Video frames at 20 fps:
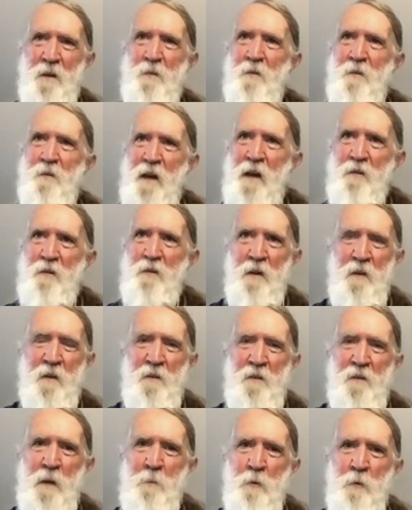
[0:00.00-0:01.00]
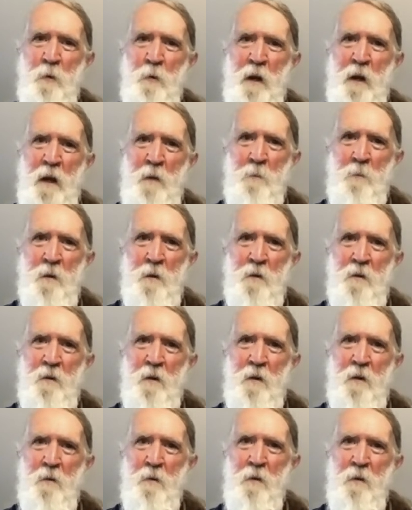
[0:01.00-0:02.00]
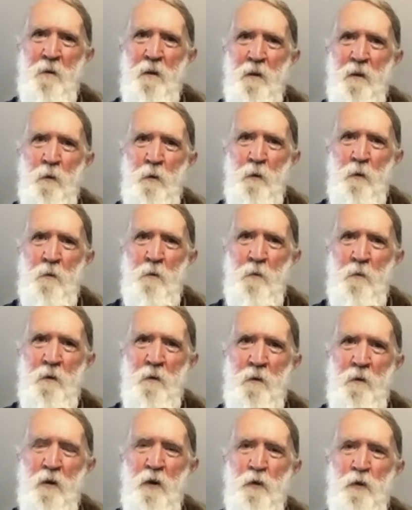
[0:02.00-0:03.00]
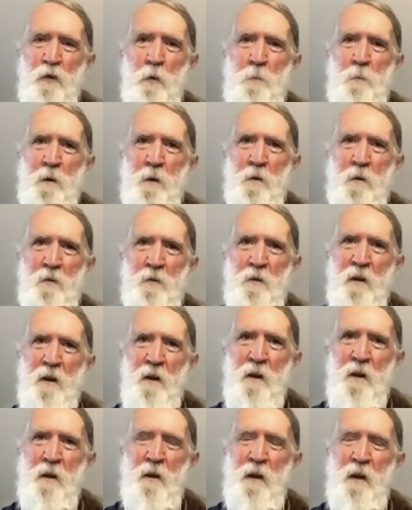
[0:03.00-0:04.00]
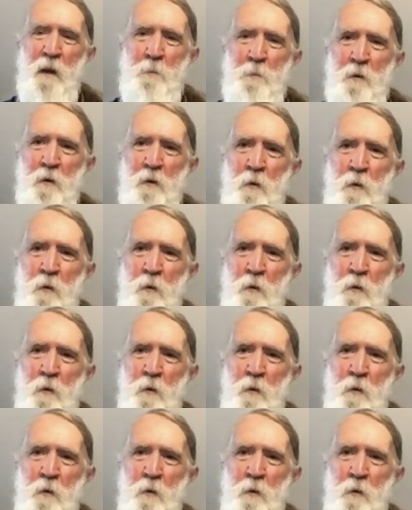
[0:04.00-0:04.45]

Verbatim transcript: This is actually in the same tree, but the Nuttall's woodpeckers kept